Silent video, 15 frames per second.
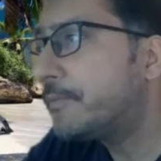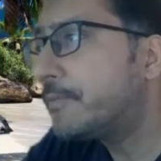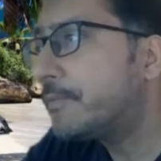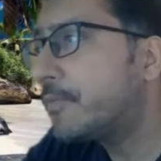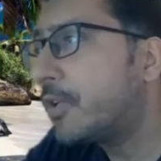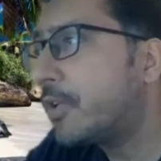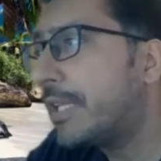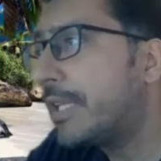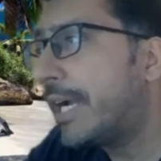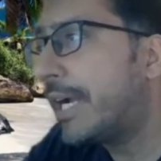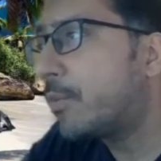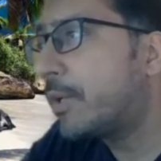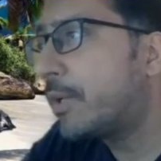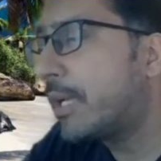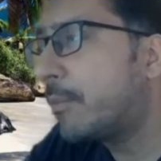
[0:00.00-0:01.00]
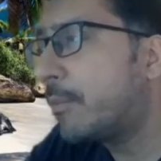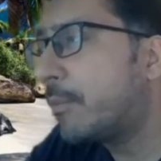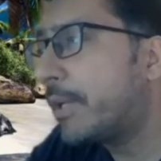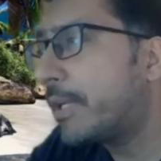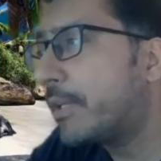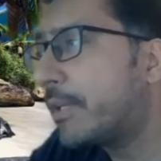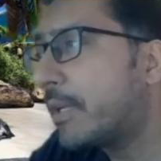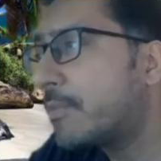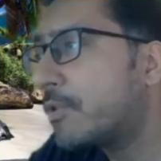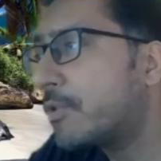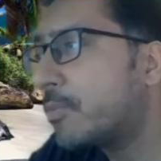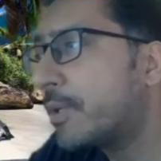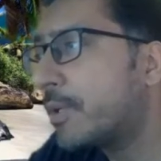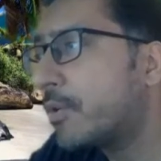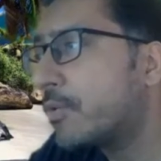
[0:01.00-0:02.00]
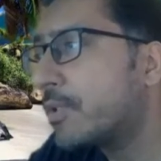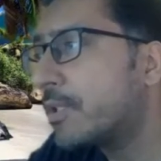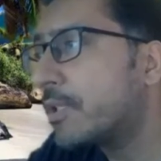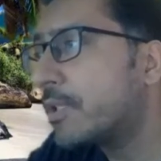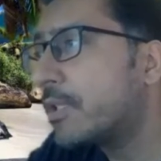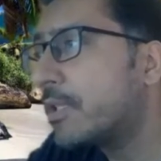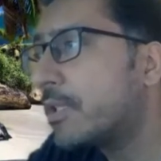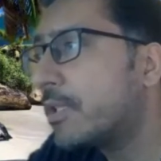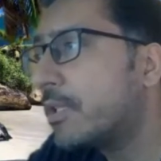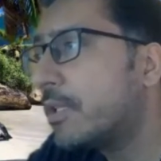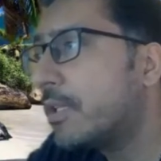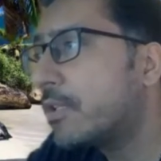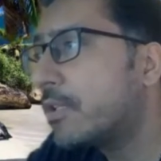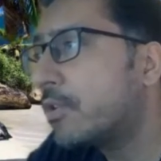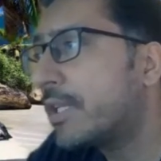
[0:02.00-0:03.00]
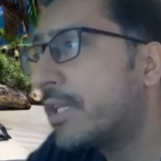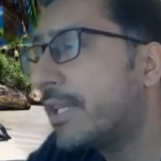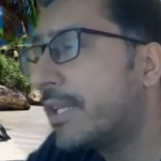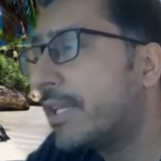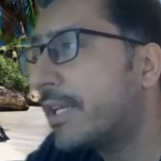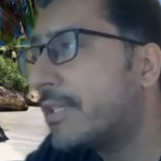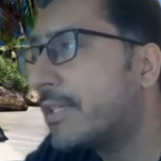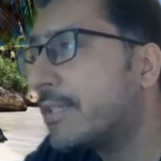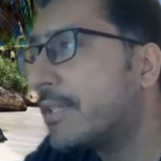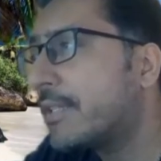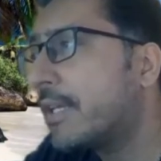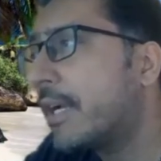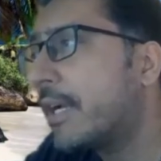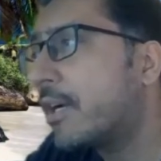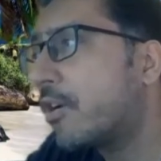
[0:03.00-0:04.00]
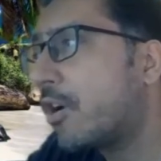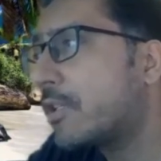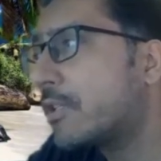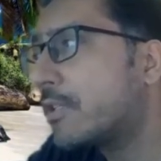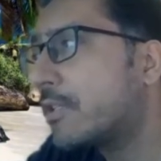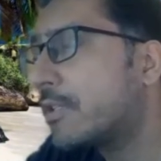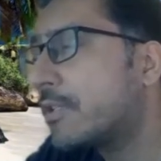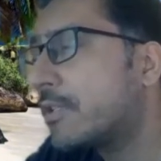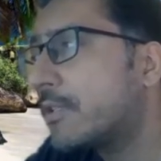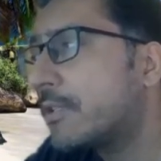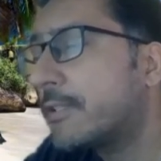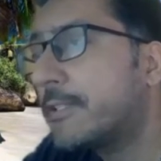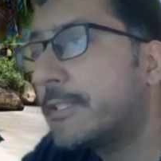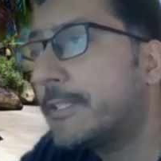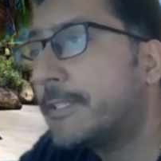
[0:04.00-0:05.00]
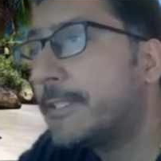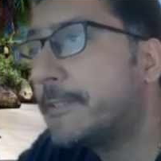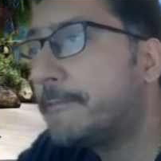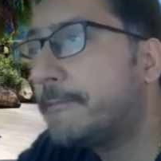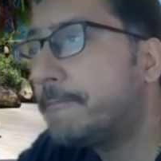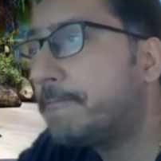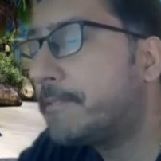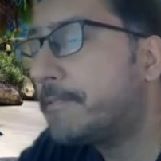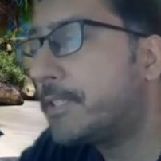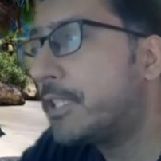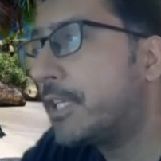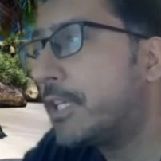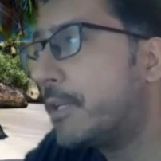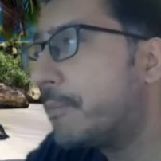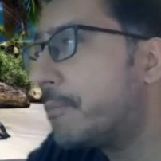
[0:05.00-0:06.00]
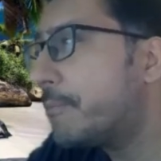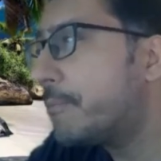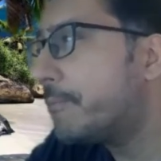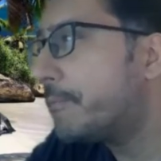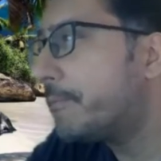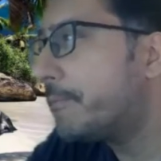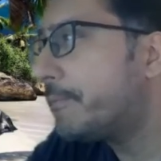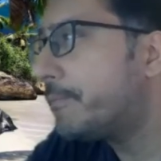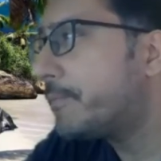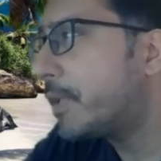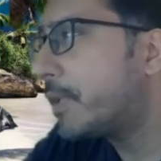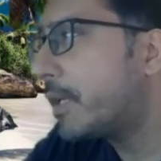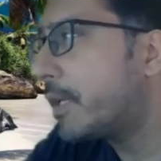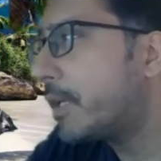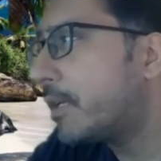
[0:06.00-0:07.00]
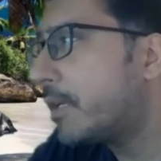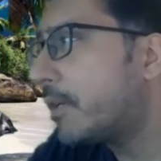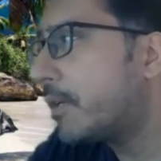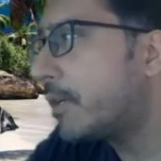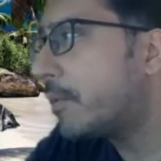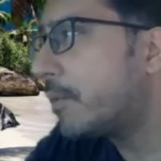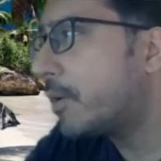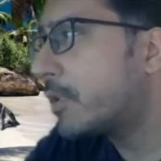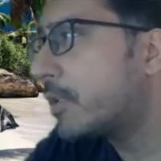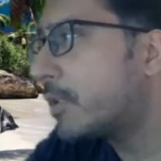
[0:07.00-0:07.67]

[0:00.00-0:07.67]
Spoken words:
For that one, I'm making them super user so that they can see across the team because of